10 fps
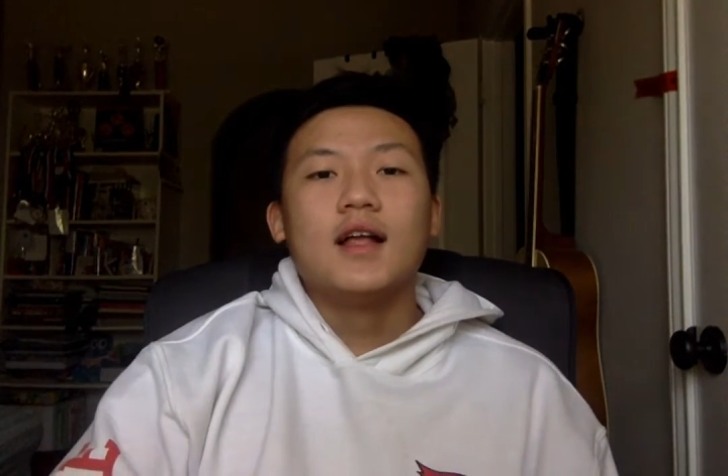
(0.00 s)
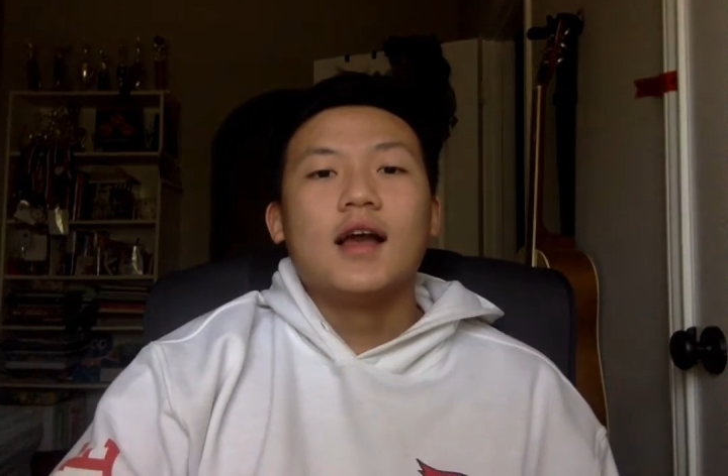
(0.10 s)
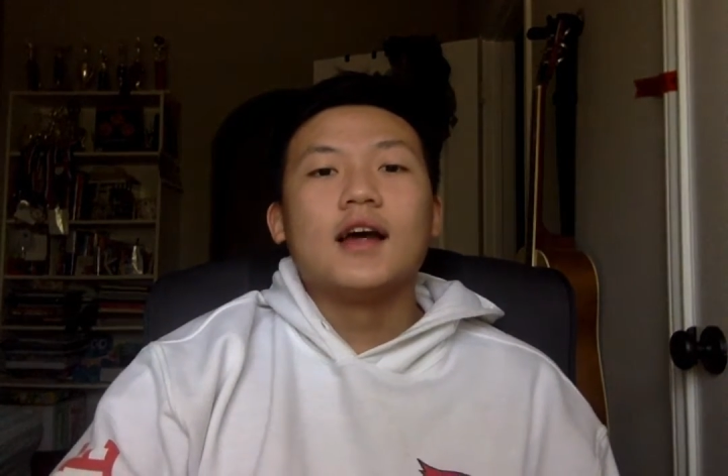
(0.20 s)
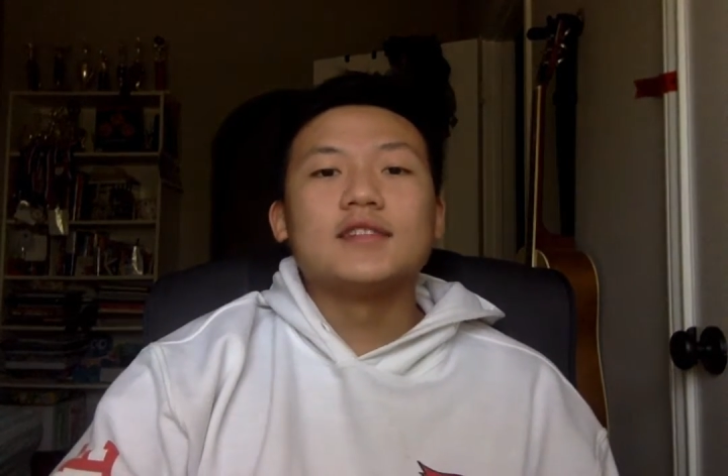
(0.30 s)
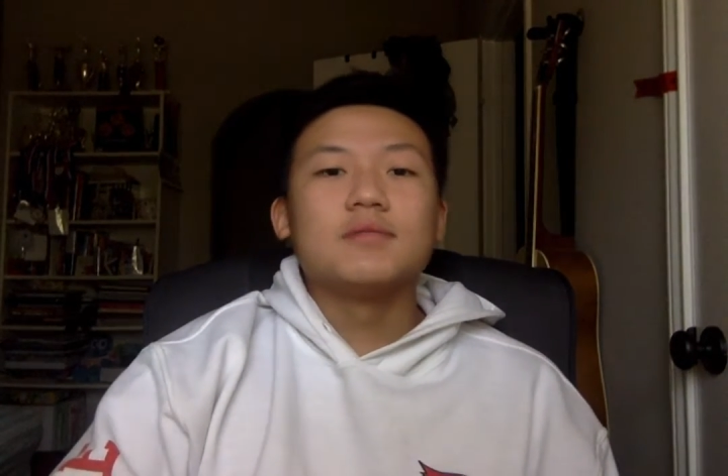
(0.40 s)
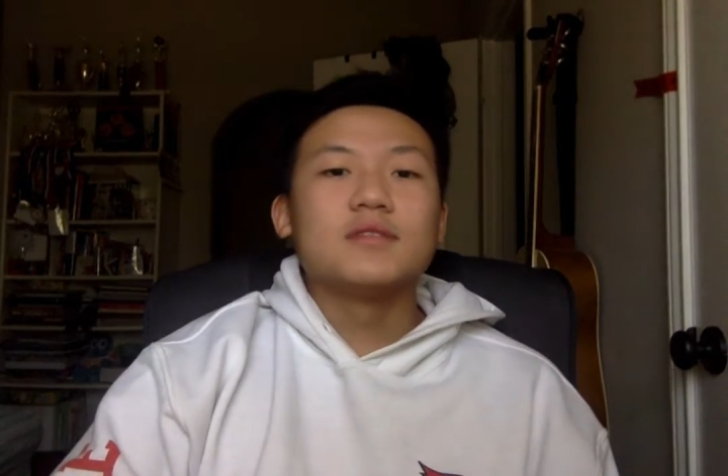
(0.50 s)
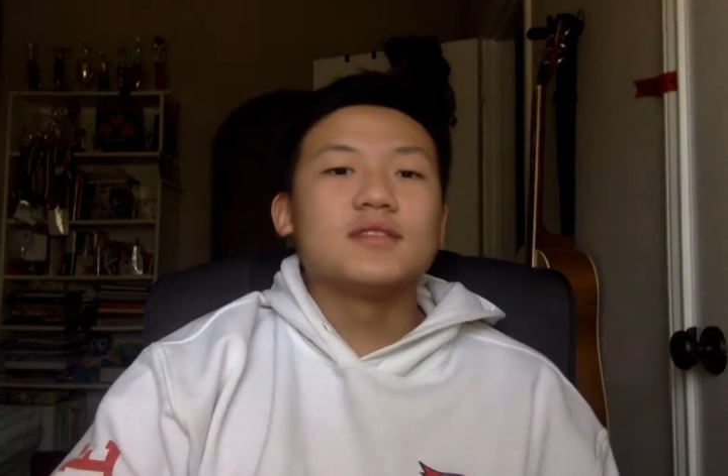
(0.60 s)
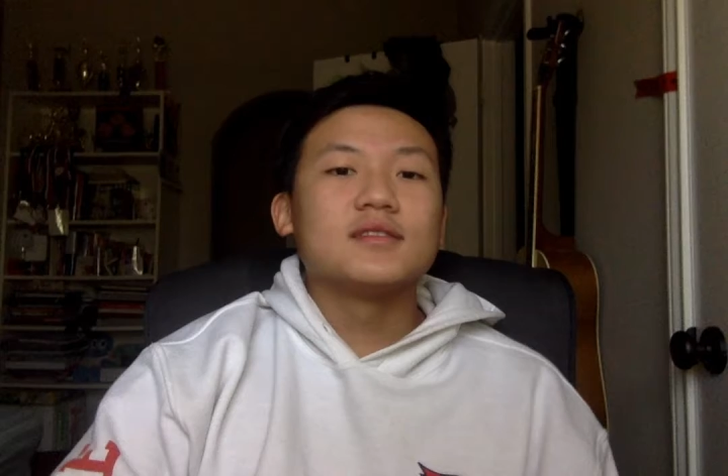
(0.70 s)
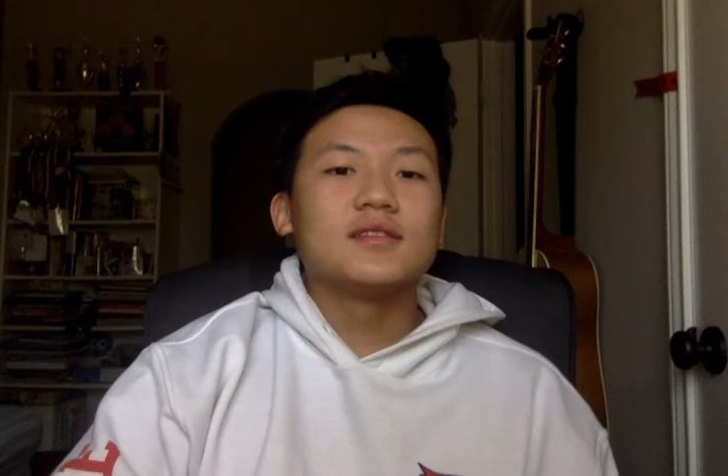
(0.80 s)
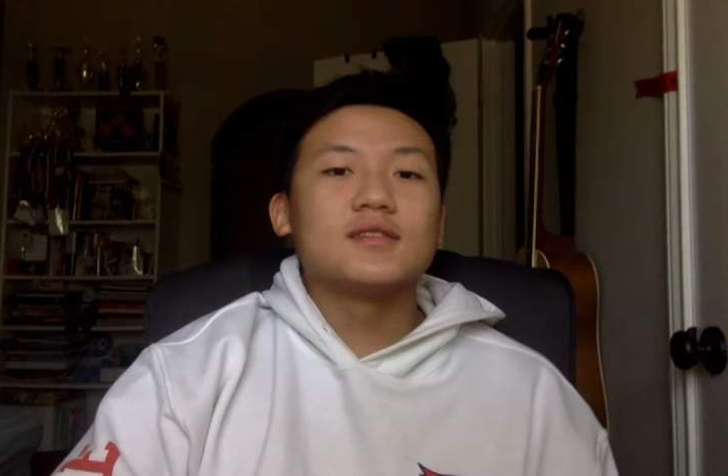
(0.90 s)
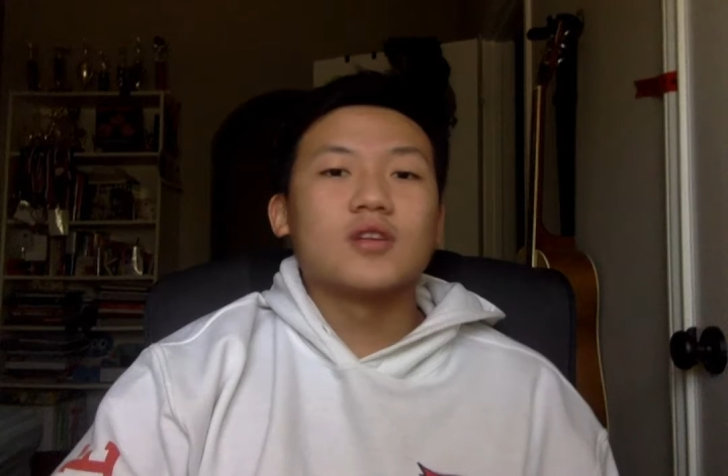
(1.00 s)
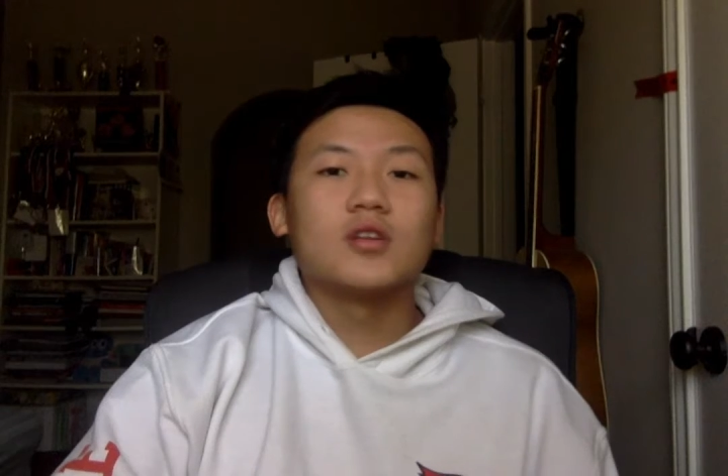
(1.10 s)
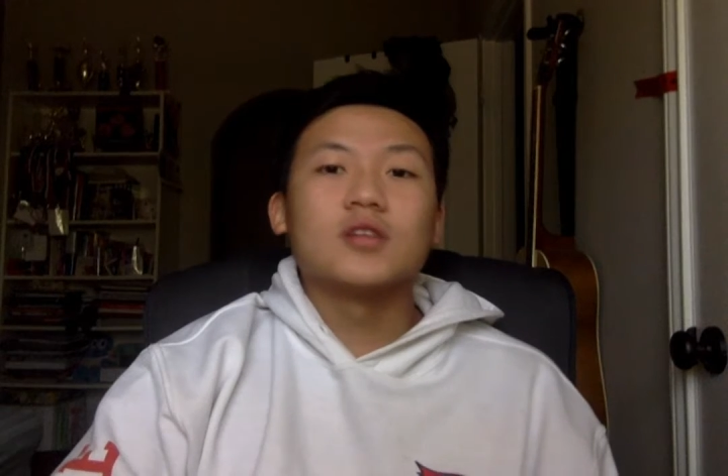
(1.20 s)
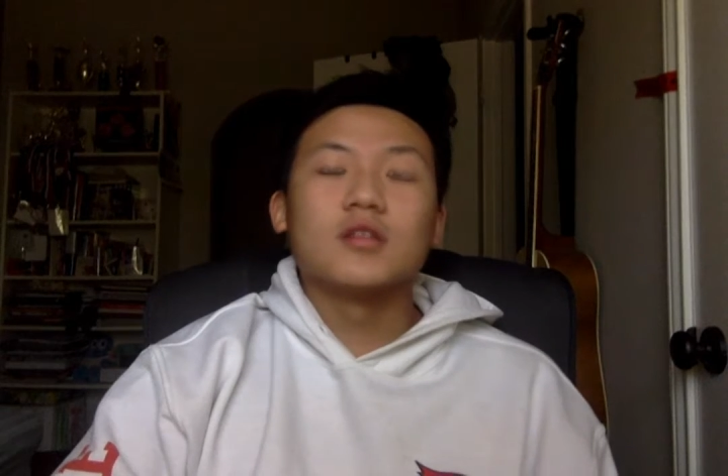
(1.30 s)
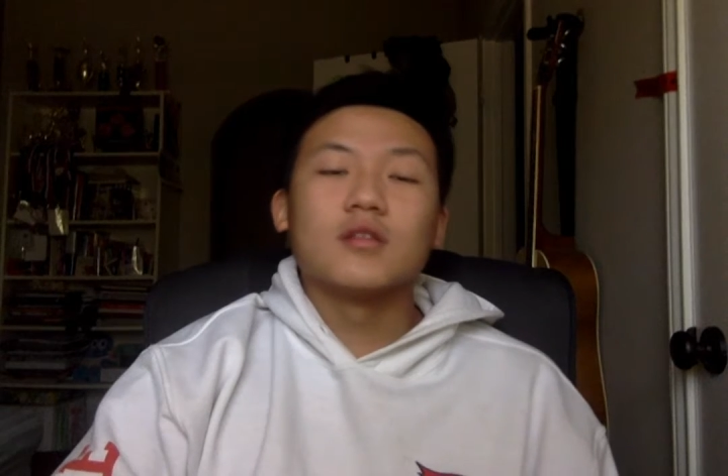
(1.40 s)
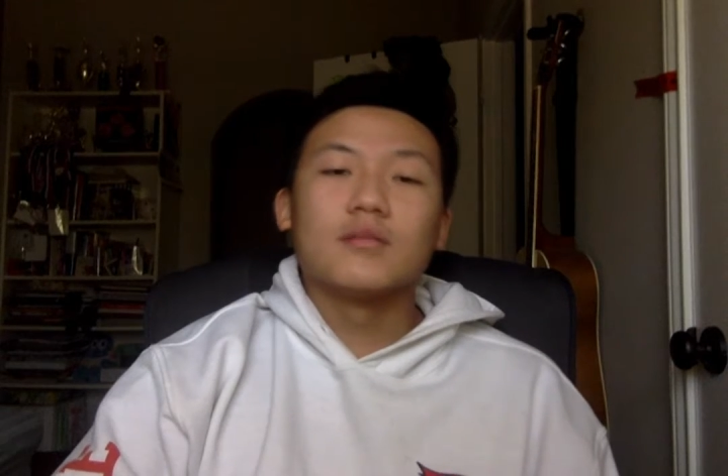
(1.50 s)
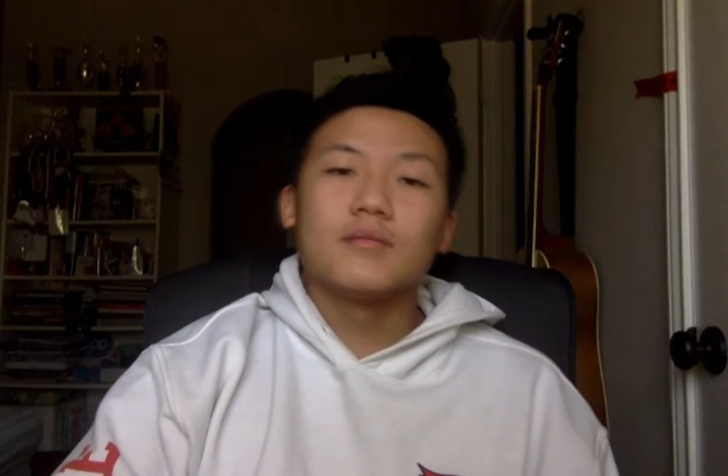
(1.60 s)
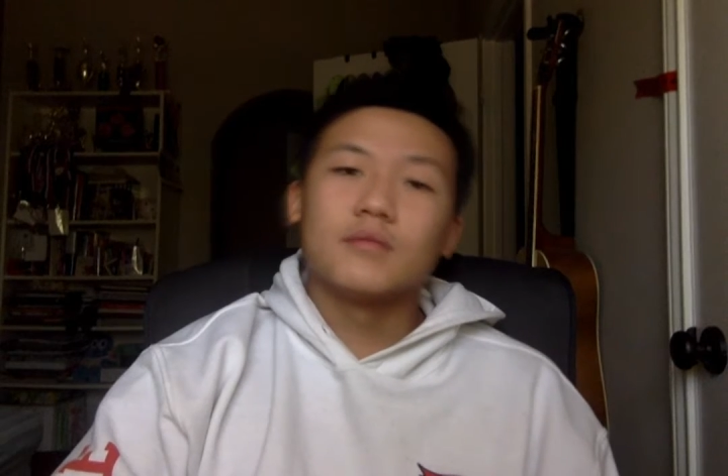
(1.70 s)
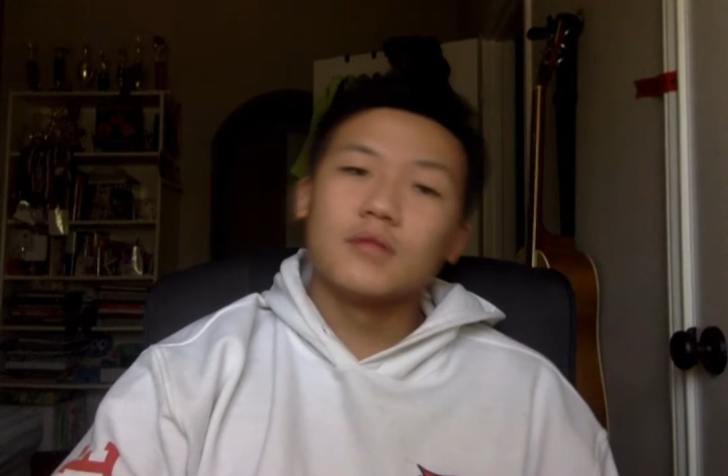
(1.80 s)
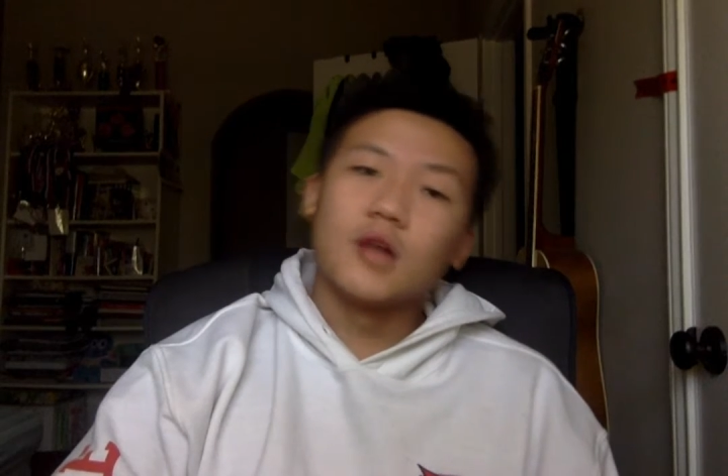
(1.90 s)
As businesses started to
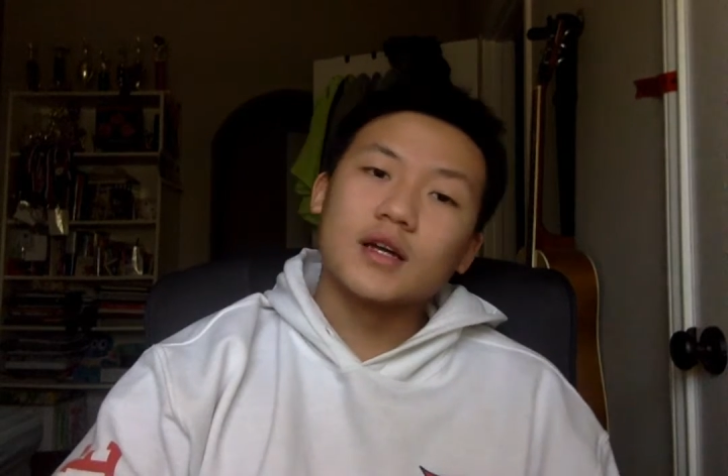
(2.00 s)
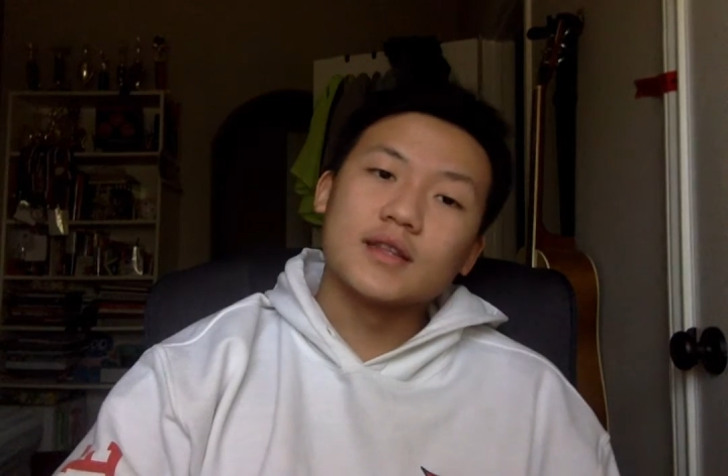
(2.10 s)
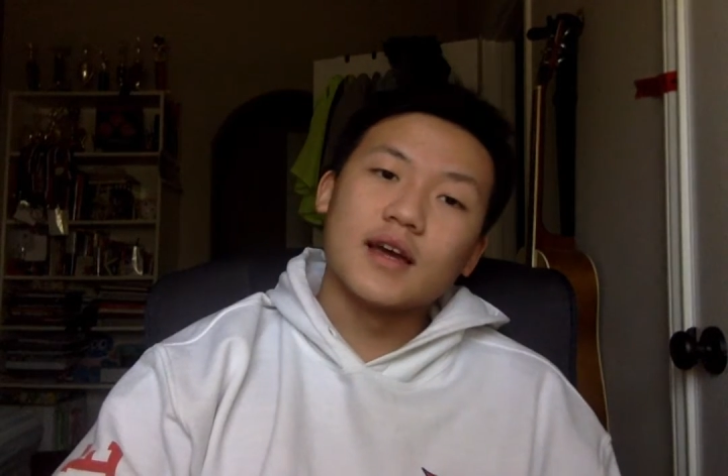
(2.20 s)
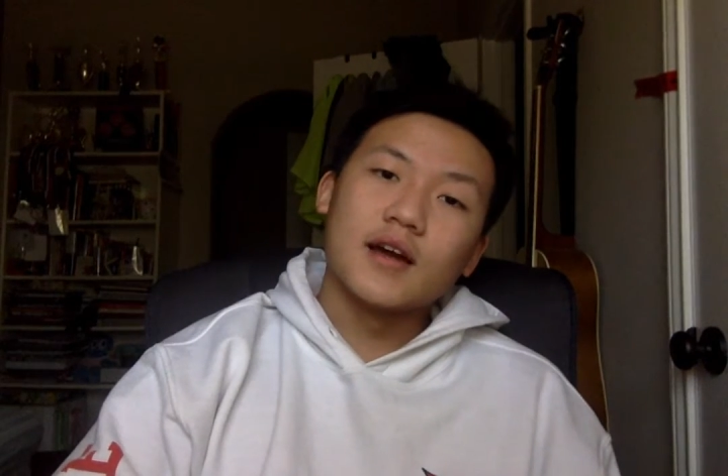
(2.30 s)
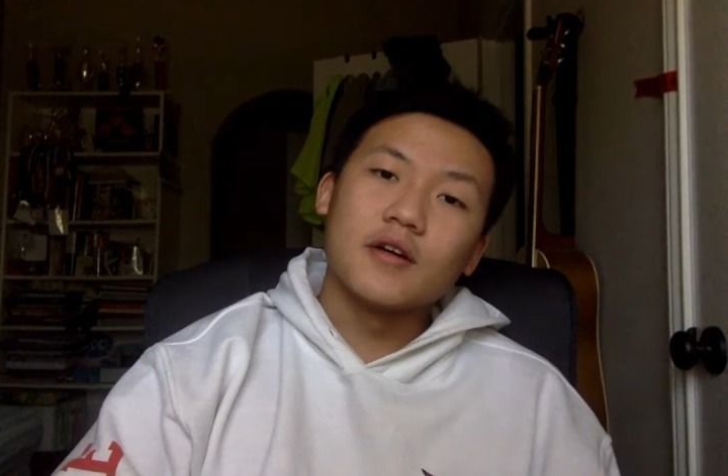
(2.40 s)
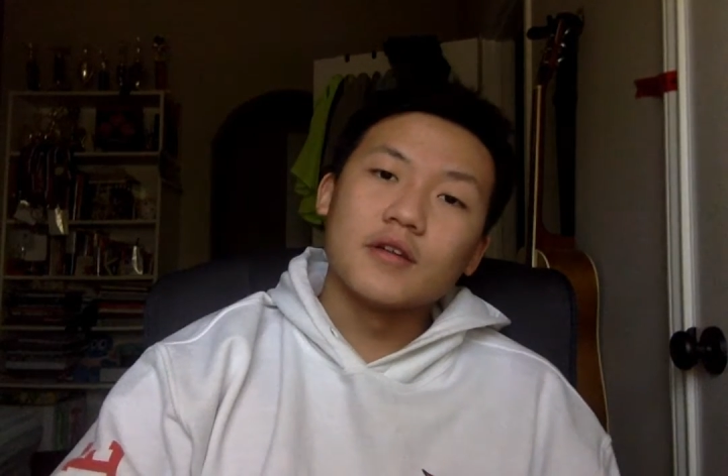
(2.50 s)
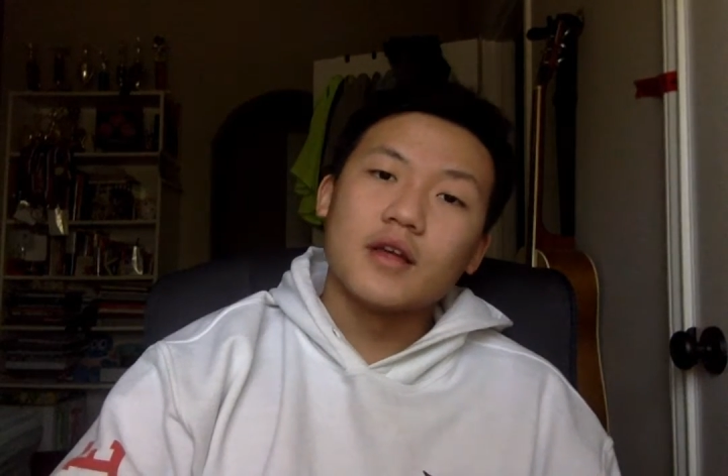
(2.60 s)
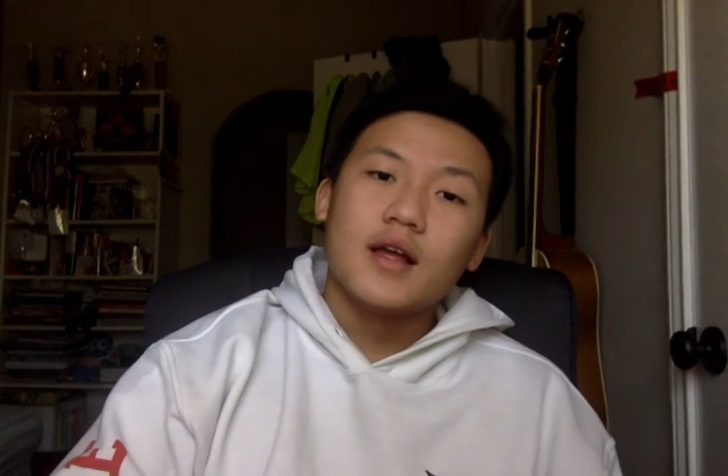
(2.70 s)
lock down